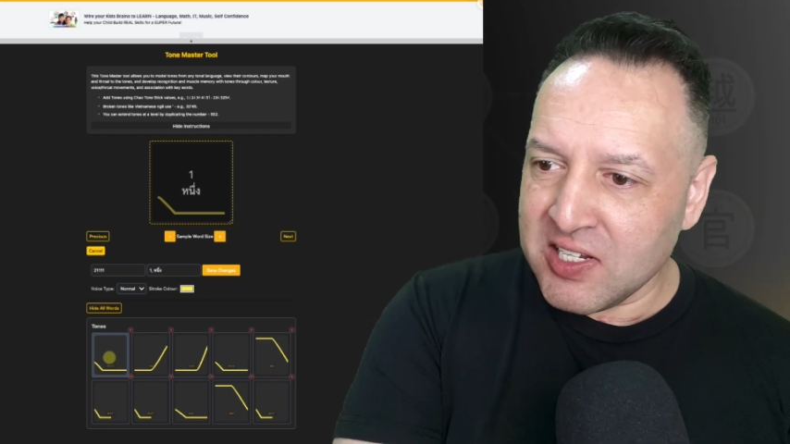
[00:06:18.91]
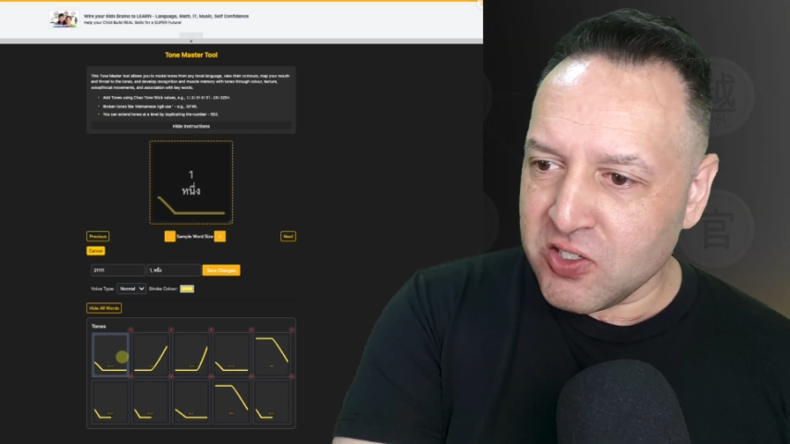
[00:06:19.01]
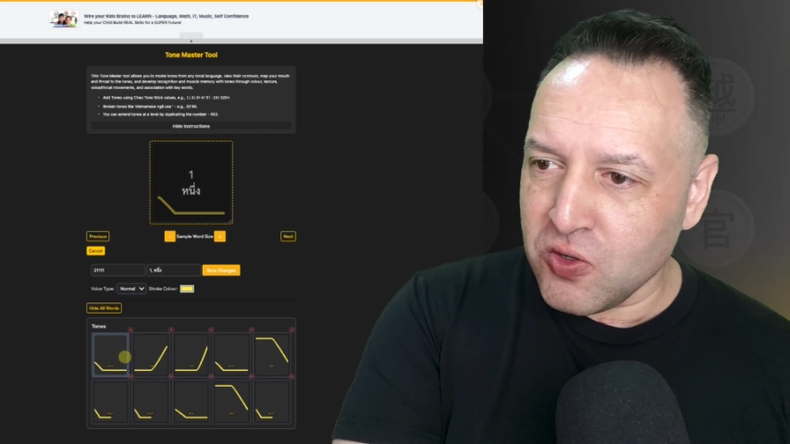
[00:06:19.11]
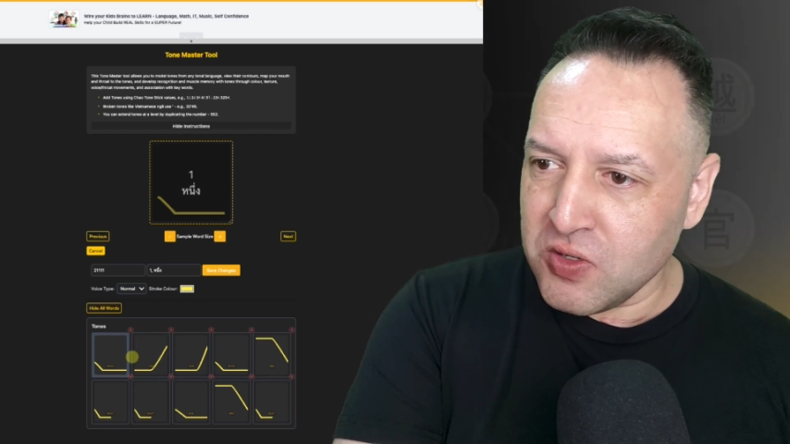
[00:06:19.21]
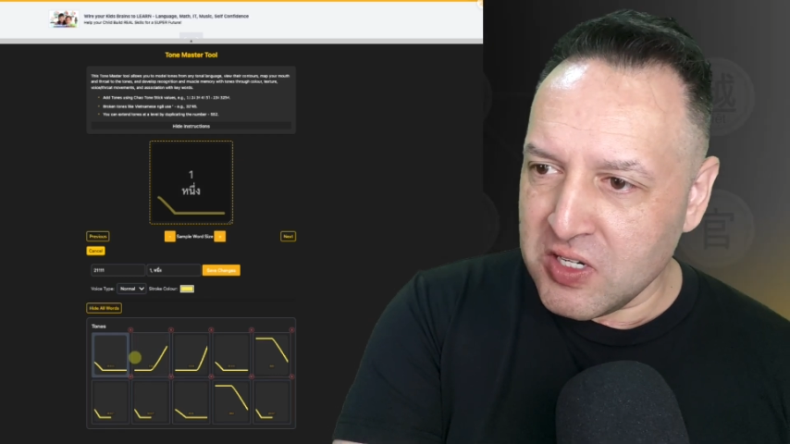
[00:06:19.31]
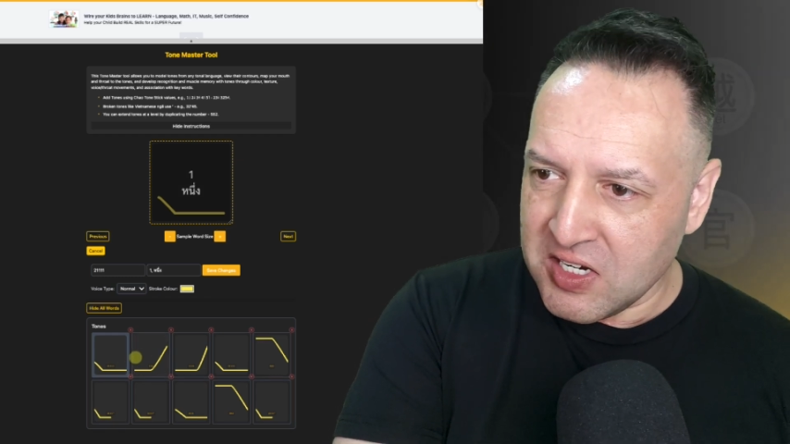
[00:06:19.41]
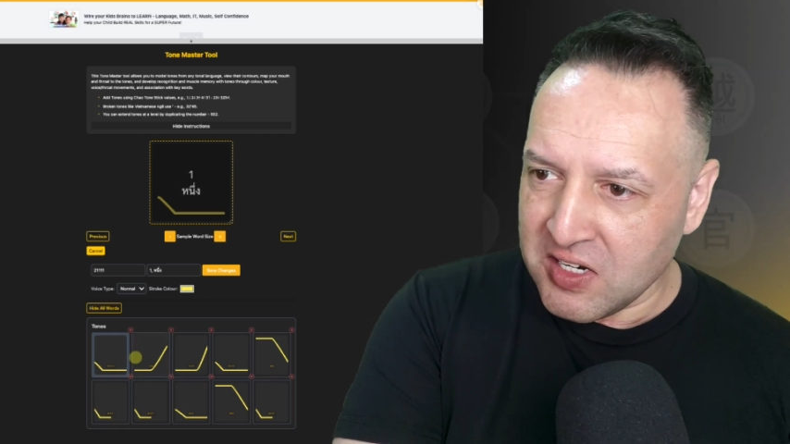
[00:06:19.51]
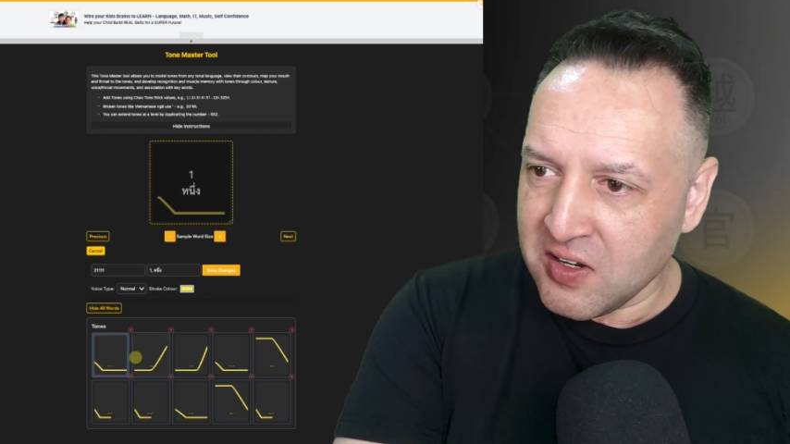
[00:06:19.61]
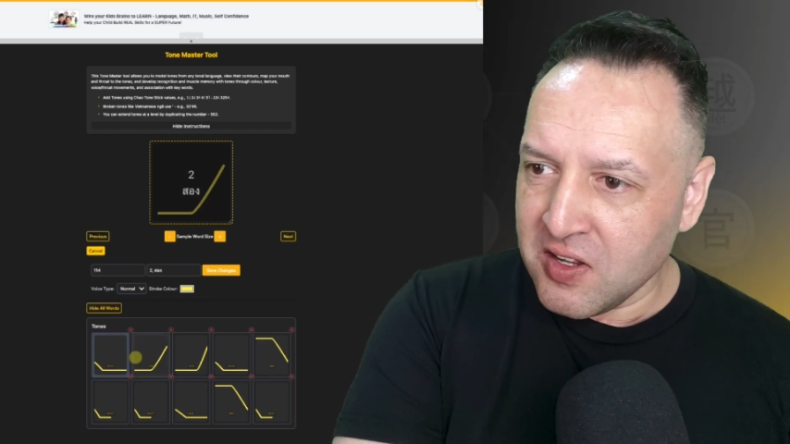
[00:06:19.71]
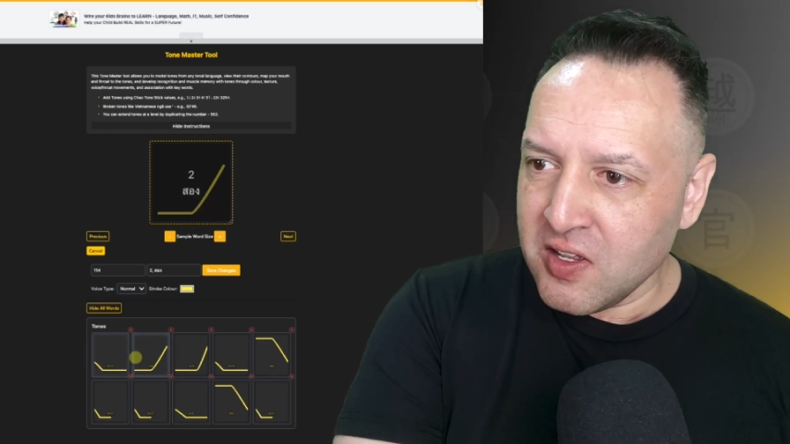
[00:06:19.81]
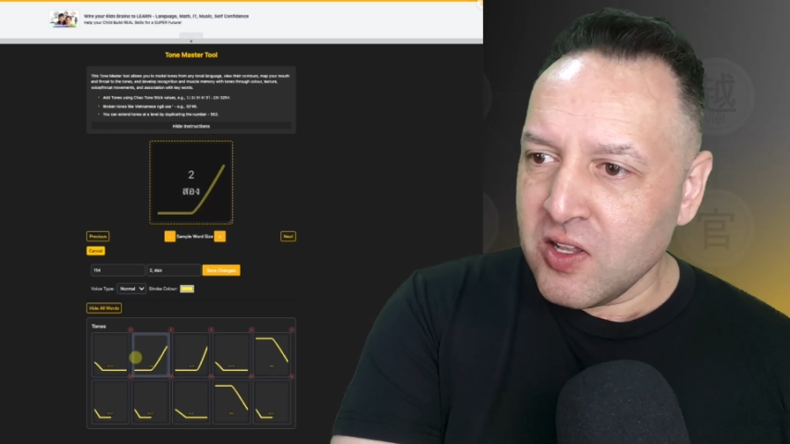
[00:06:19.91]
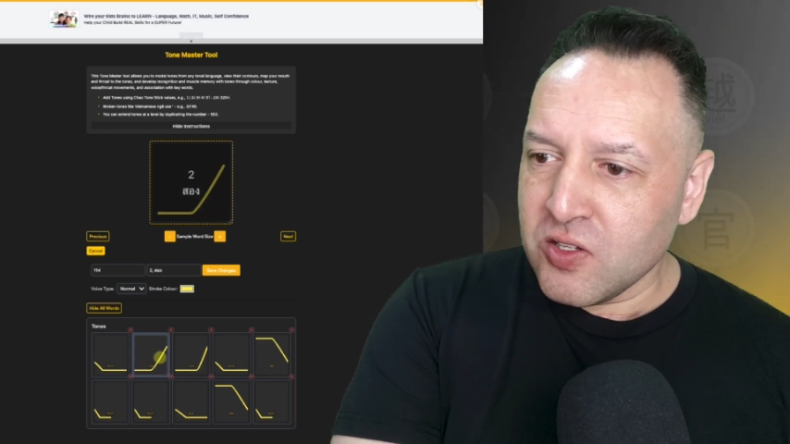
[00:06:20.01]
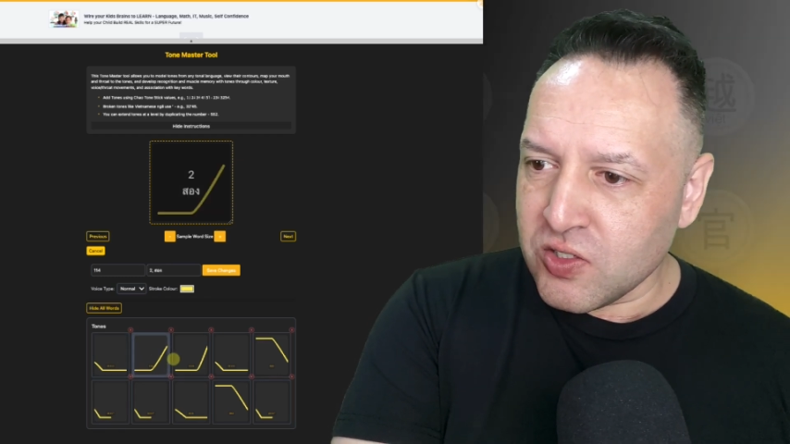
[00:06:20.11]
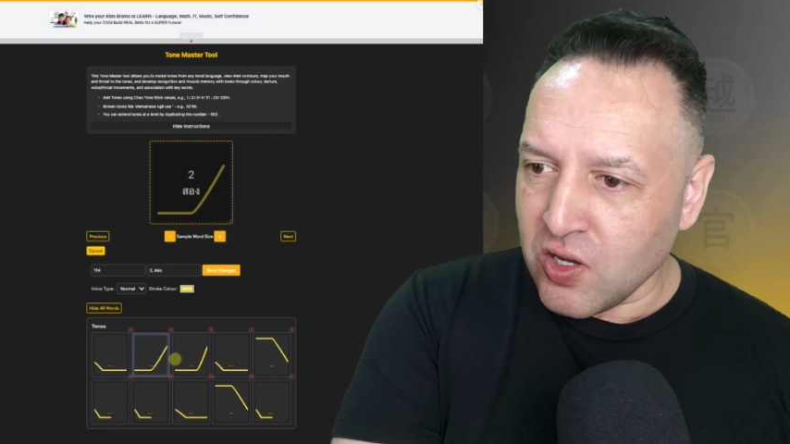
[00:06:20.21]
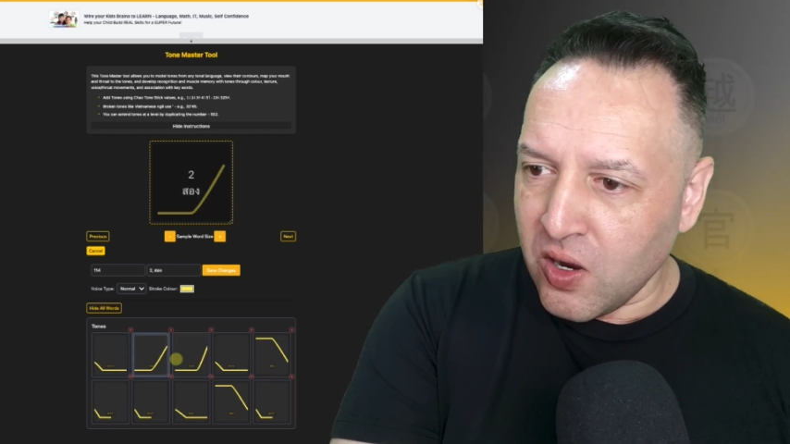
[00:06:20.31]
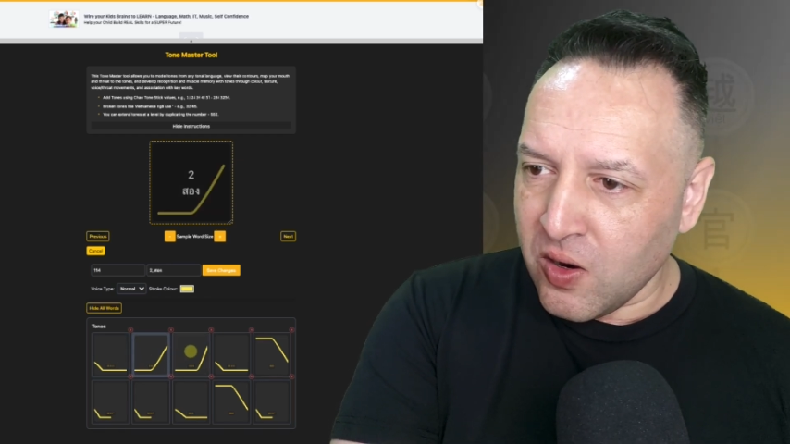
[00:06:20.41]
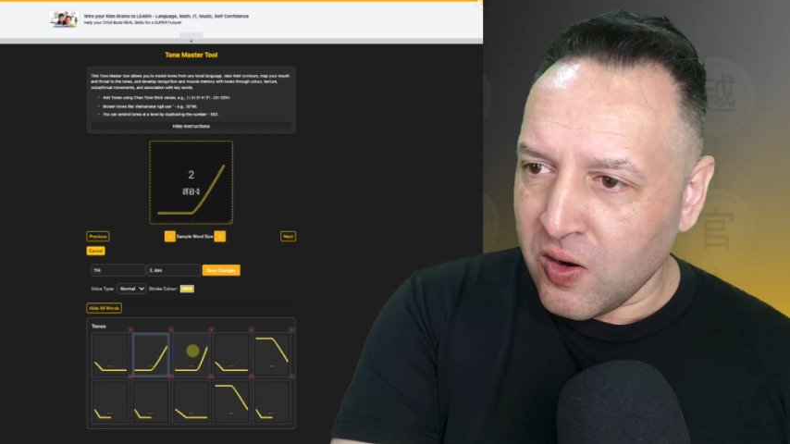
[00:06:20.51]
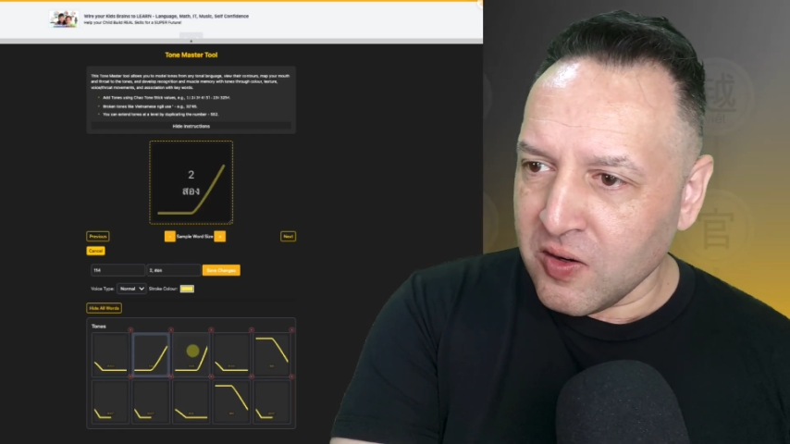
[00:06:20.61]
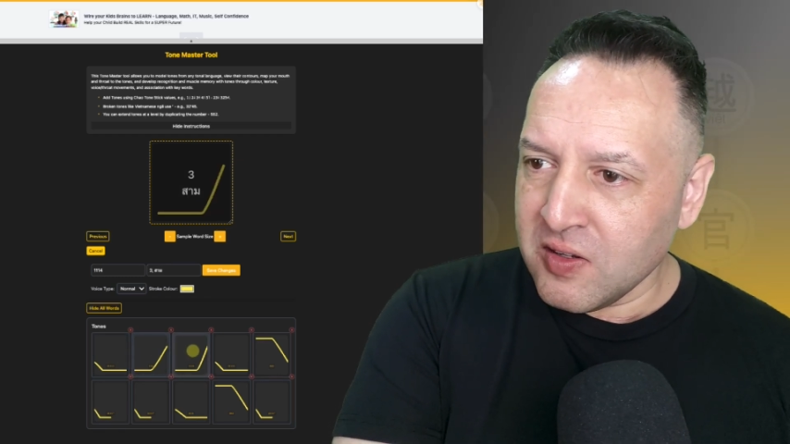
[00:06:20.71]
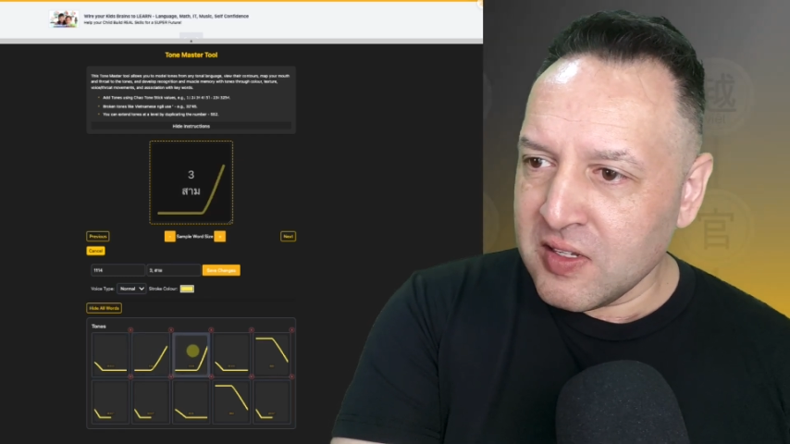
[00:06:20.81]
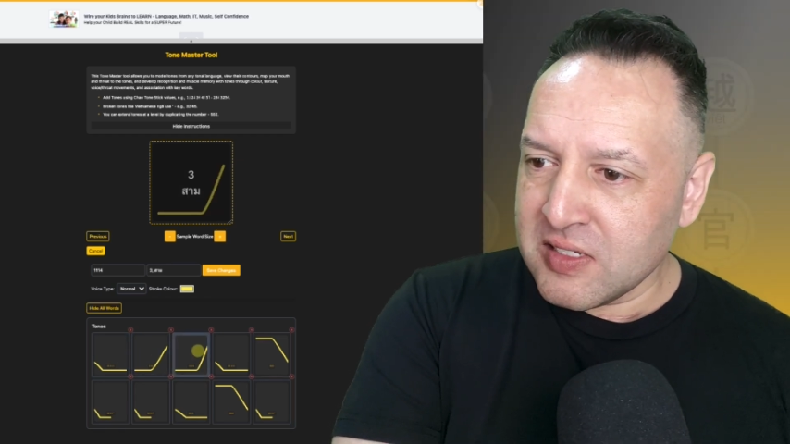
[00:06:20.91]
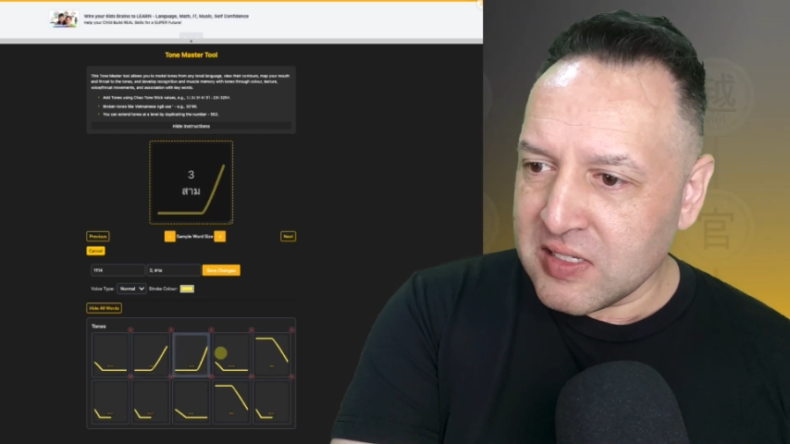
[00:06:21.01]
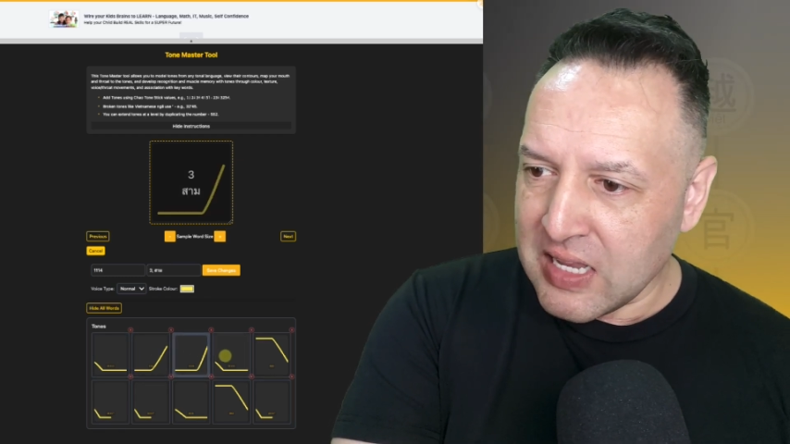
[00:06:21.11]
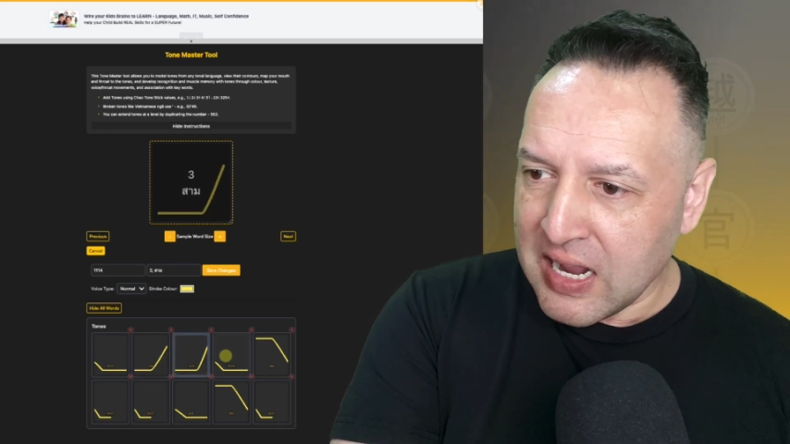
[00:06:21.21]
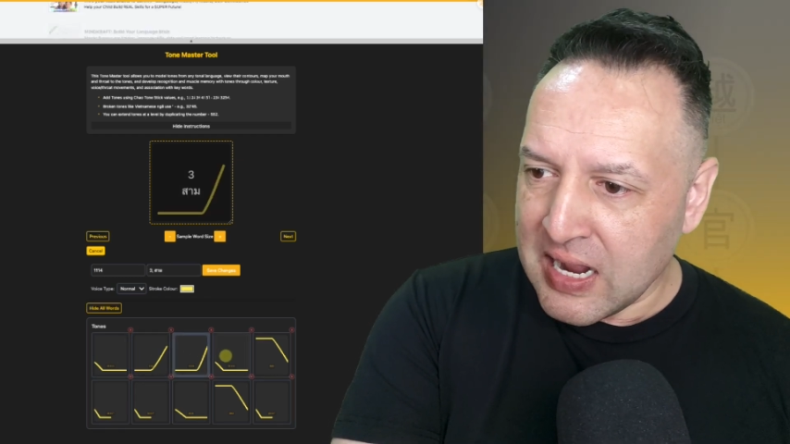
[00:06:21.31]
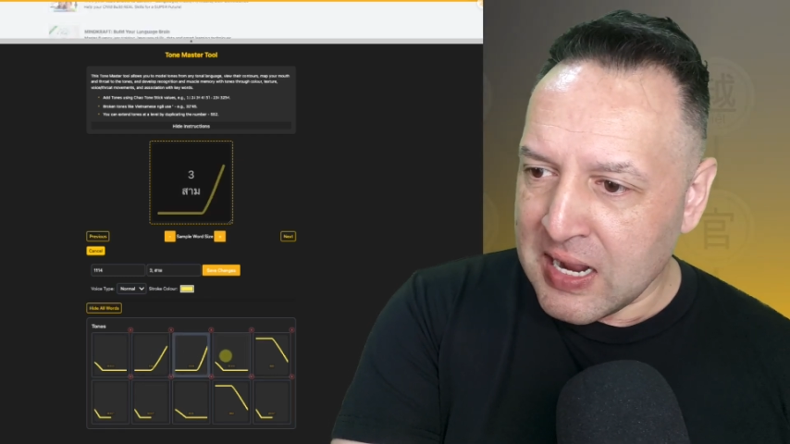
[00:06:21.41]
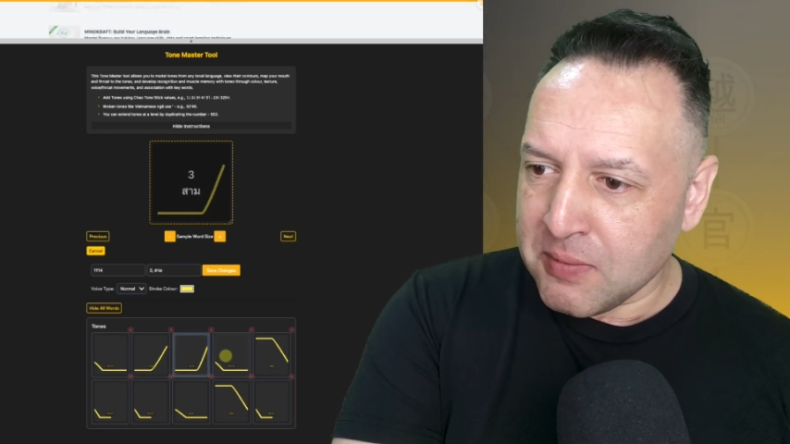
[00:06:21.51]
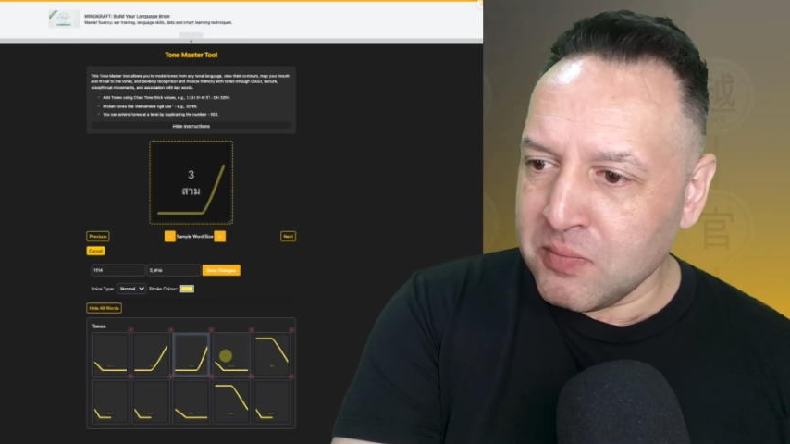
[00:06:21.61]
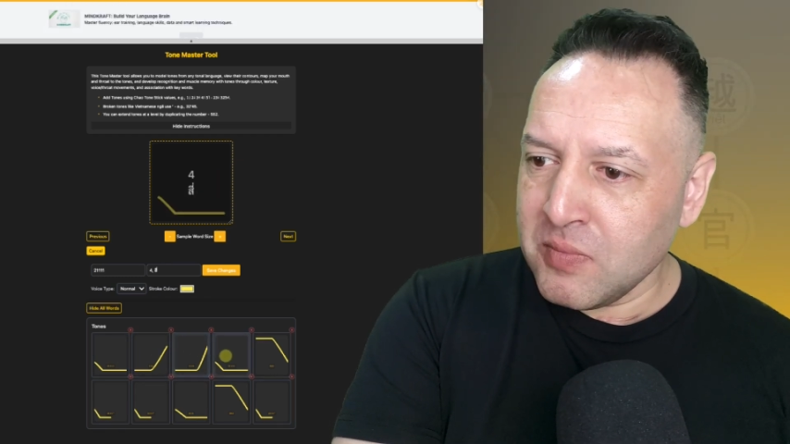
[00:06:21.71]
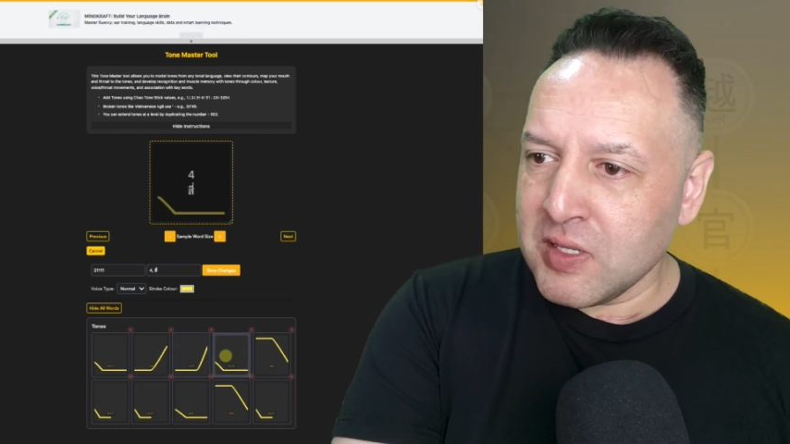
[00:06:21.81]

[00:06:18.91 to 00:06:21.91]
So 1, 2, 3, 4.